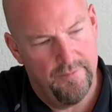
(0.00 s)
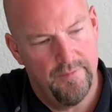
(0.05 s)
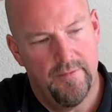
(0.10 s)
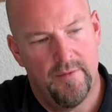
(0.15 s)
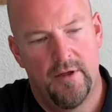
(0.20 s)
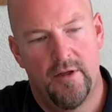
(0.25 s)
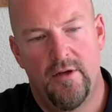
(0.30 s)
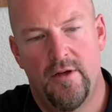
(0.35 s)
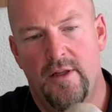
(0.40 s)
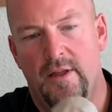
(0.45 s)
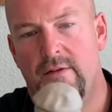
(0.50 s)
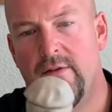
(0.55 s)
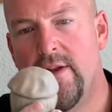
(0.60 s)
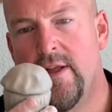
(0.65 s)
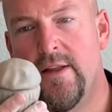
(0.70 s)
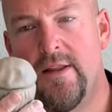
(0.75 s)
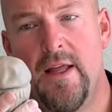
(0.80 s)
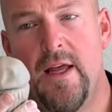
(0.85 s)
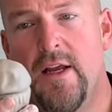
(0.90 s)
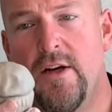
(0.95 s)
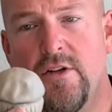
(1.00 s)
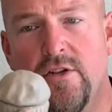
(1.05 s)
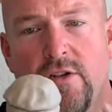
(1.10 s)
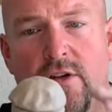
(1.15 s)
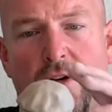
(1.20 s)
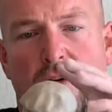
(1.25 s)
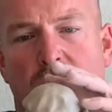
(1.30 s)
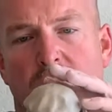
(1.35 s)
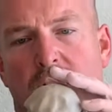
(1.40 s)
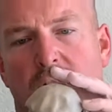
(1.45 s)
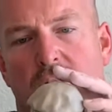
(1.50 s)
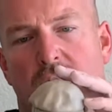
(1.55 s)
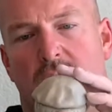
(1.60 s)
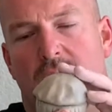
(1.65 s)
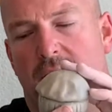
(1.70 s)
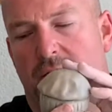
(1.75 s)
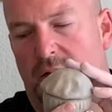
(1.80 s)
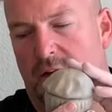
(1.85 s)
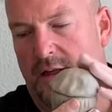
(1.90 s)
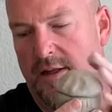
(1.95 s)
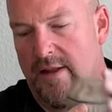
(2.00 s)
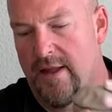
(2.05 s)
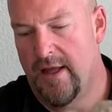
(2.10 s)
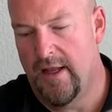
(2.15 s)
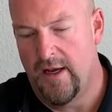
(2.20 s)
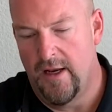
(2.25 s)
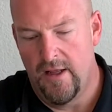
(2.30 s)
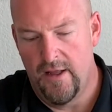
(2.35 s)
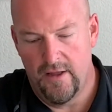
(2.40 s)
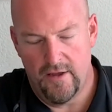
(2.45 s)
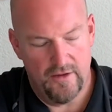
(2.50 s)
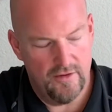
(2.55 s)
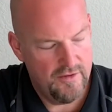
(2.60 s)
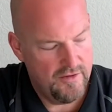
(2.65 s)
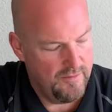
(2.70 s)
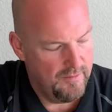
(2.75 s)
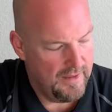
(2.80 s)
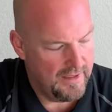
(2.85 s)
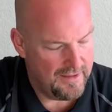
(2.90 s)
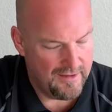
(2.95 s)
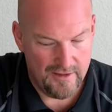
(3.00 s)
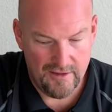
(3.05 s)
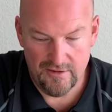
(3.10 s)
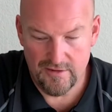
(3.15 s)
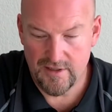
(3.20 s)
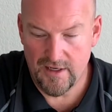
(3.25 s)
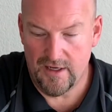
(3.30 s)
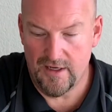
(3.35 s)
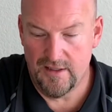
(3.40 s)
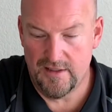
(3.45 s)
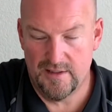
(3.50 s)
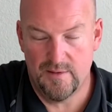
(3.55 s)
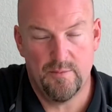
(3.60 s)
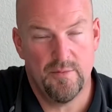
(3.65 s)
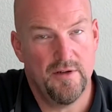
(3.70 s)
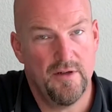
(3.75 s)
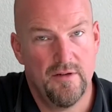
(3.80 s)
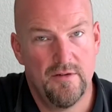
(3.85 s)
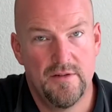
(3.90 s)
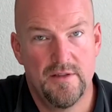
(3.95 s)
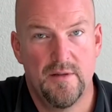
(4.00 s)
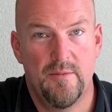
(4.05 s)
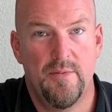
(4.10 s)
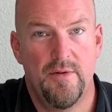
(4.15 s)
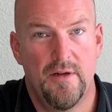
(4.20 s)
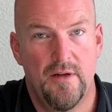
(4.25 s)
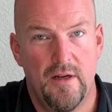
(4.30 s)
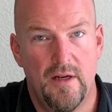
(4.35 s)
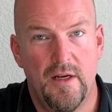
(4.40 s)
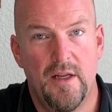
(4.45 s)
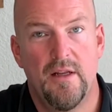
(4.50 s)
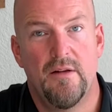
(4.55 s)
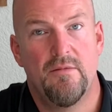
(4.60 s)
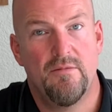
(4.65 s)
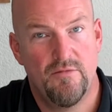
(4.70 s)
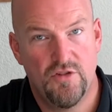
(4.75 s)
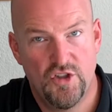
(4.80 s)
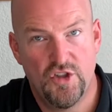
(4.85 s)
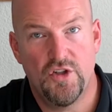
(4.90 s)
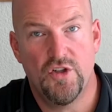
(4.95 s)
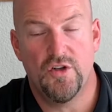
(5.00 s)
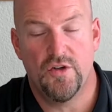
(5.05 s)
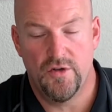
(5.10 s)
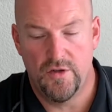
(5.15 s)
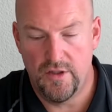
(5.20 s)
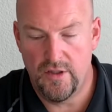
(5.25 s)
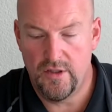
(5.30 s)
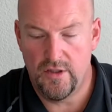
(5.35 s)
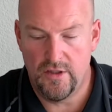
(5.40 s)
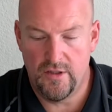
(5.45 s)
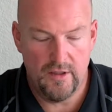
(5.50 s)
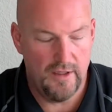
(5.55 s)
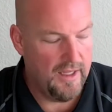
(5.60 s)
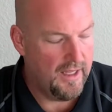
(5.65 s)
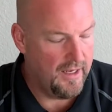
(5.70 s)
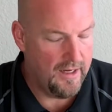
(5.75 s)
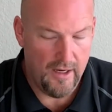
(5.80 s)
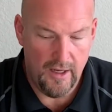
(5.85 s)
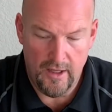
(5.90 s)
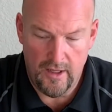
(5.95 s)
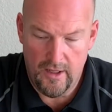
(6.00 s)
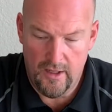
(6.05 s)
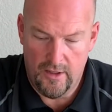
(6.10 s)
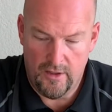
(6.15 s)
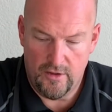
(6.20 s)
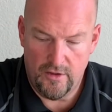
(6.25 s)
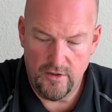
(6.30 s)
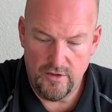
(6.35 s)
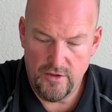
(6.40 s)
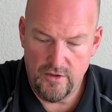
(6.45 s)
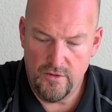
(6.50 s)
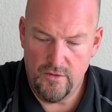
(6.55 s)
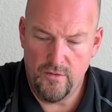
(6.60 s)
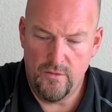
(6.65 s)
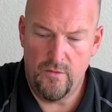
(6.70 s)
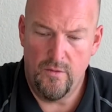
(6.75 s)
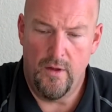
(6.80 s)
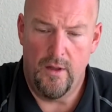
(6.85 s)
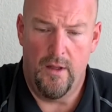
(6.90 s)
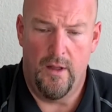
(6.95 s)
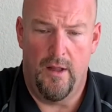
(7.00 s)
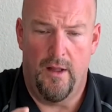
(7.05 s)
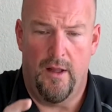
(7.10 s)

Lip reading: could you leave it like that? Sure, you could leave it like that. Could you make little tiny sprinkles and put on it? Sure, you could do that. Could you